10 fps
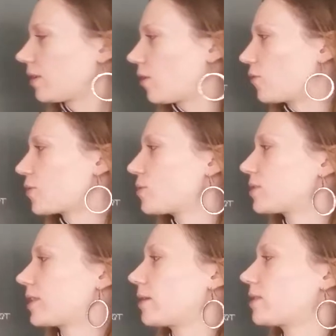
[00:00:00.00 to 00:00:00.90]
Of
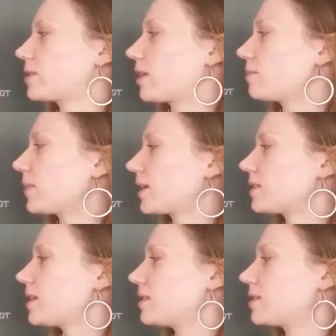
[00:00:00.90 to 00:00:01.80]
course, now the sum
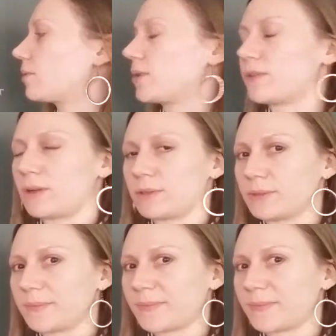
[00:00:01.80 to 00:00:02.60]
exceeds W total.